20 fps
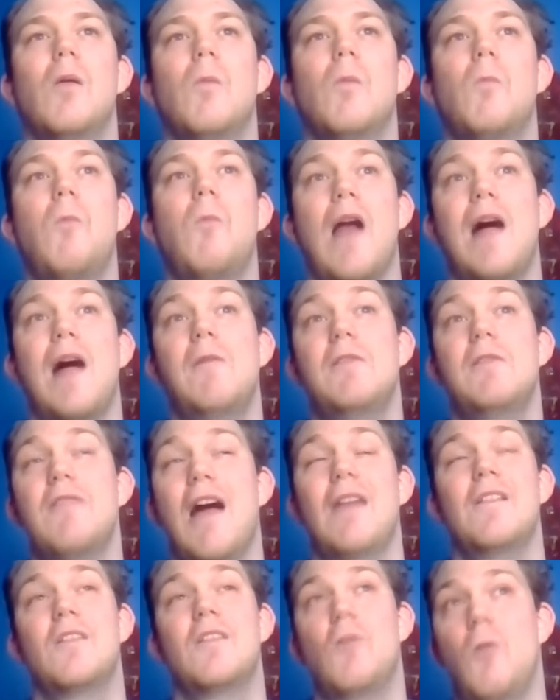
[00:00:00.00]
What I would
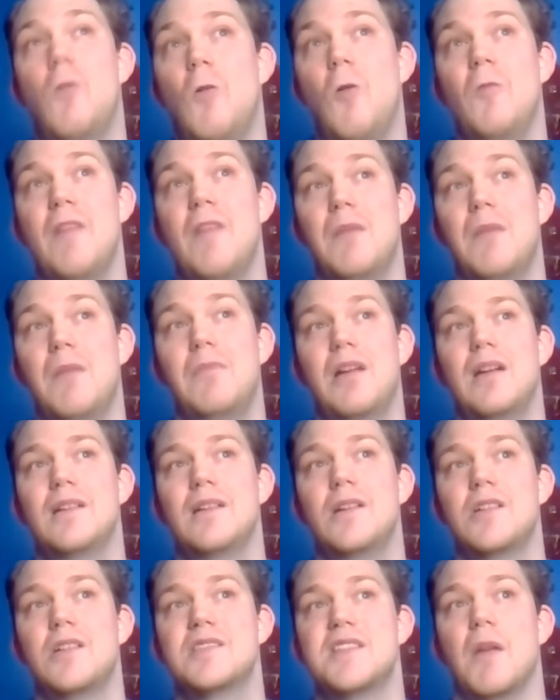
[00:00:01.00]
rather call them
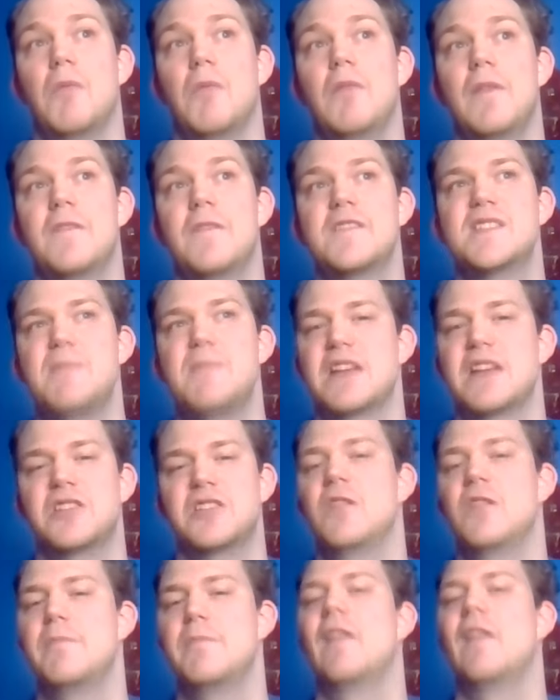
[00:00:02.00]
are someone with
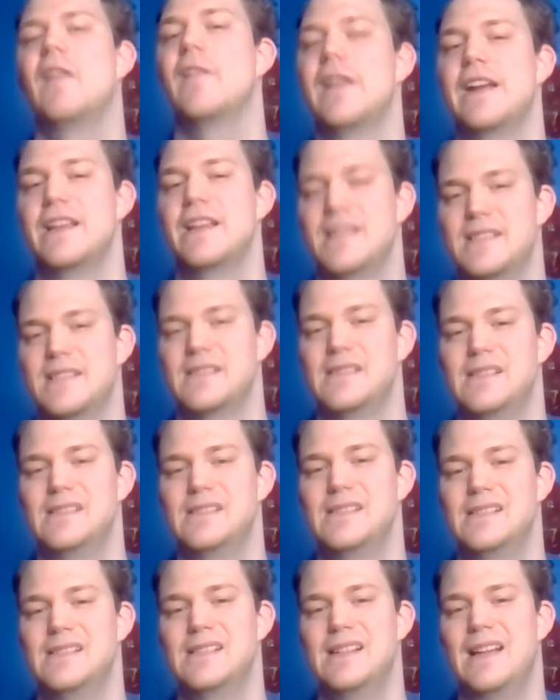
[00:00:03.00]
special abilities.
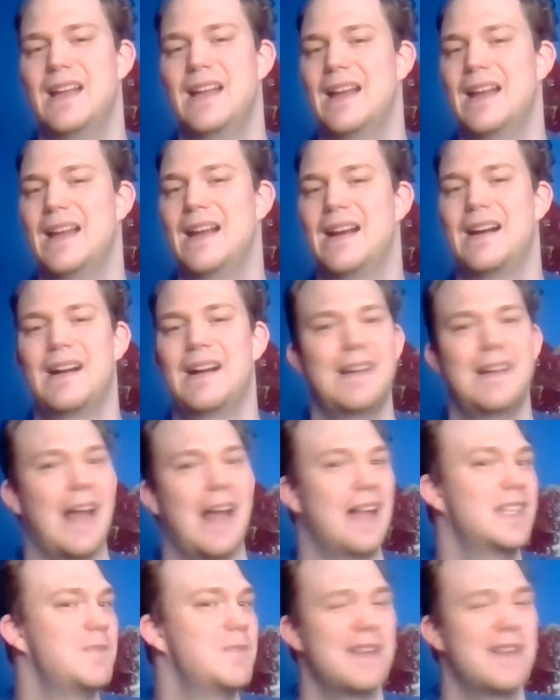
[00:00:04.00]
Yeah.
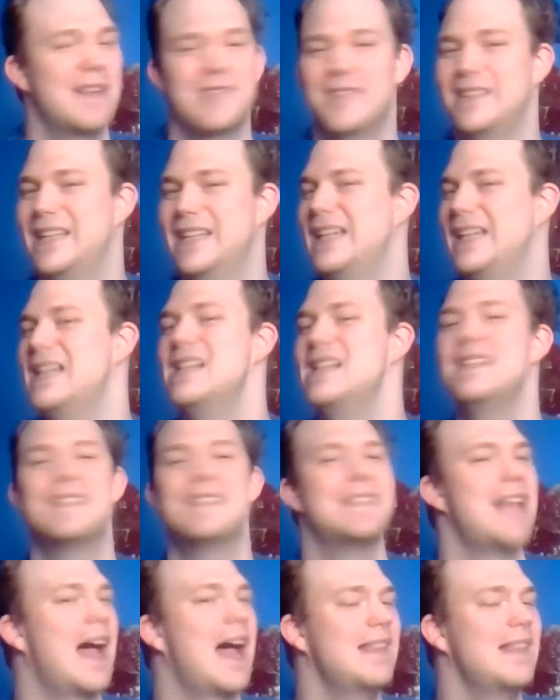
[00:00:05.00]
Not special needs,
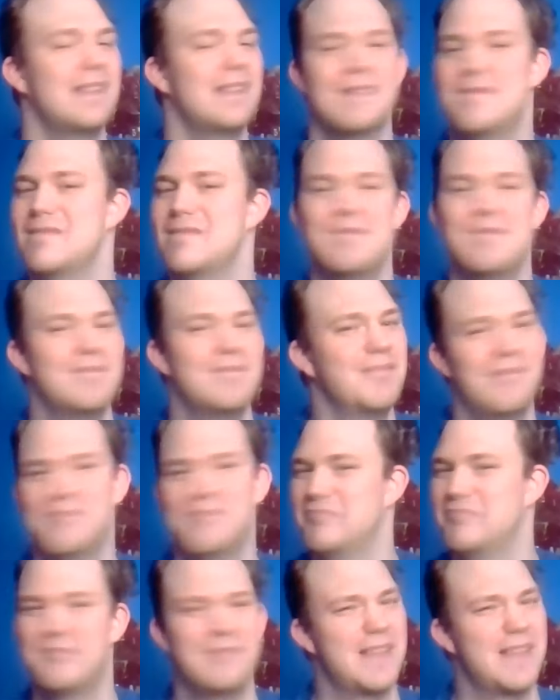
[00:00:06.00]
not
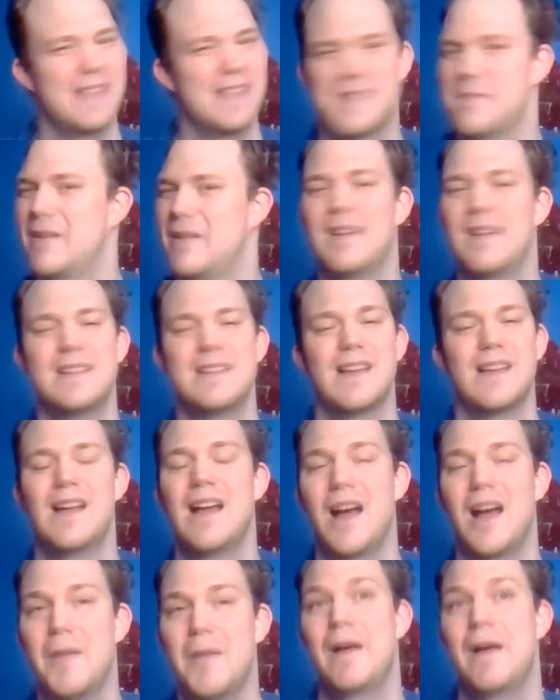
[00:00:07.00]
disabilities,
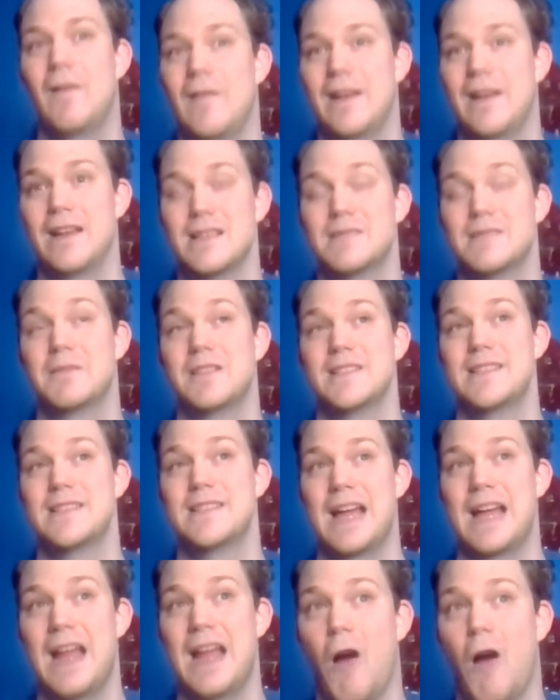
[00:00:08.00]
abilities, because
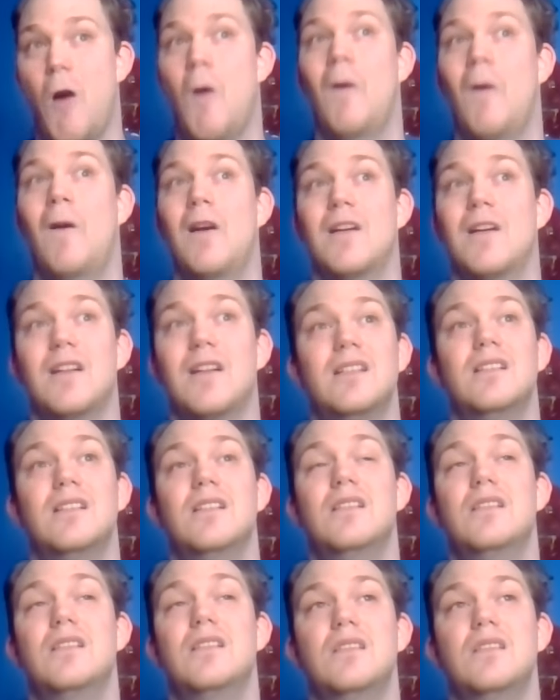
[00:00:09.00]
they are
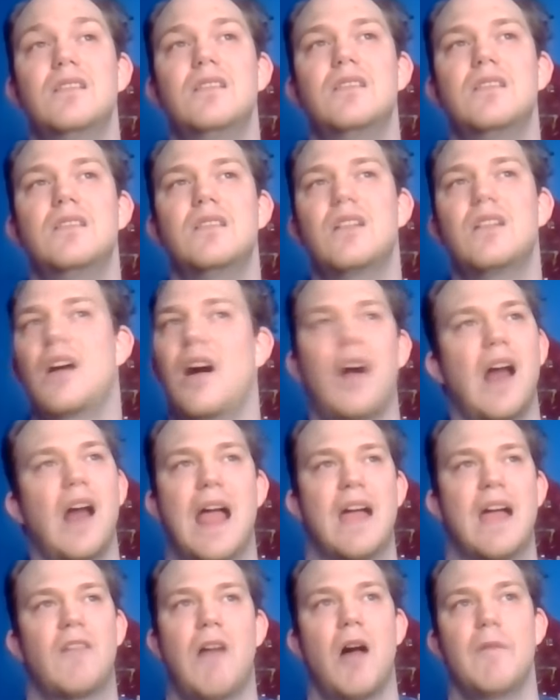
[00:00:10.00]

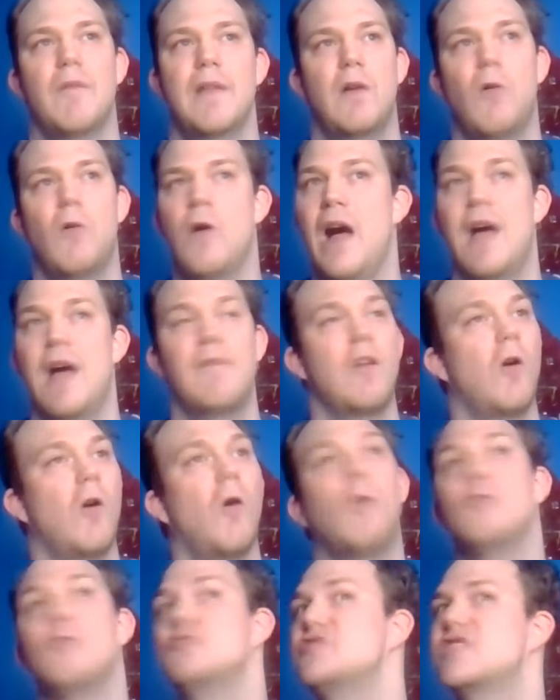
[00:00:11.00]
incredible. They all have their
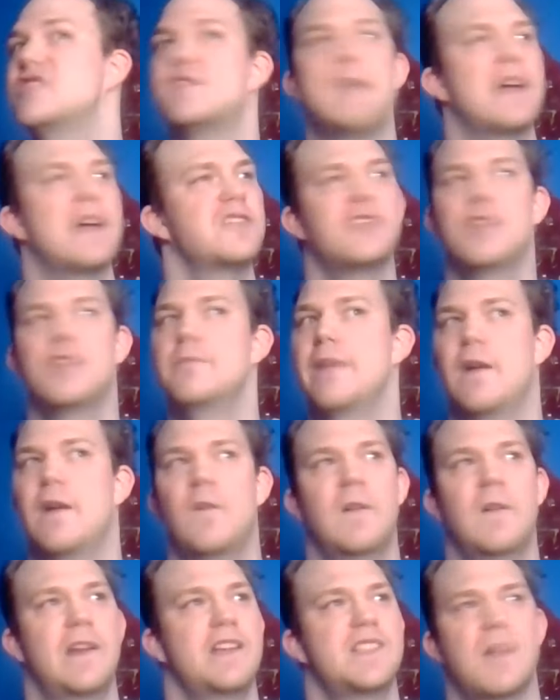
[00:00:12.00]
own special
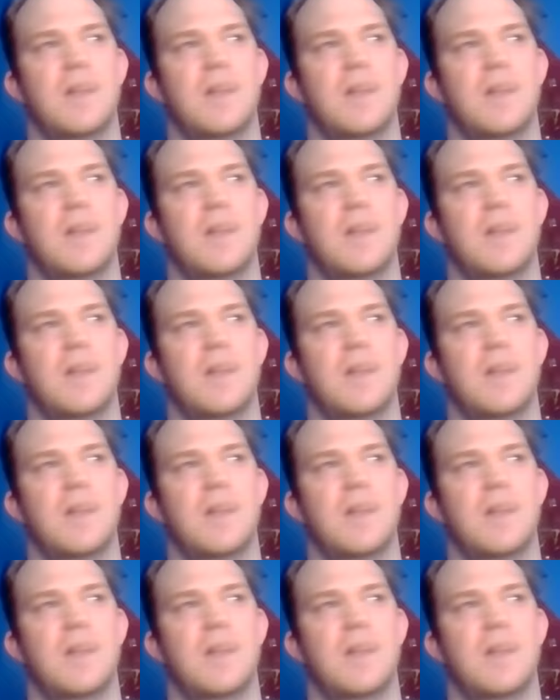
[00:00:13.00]
abilities.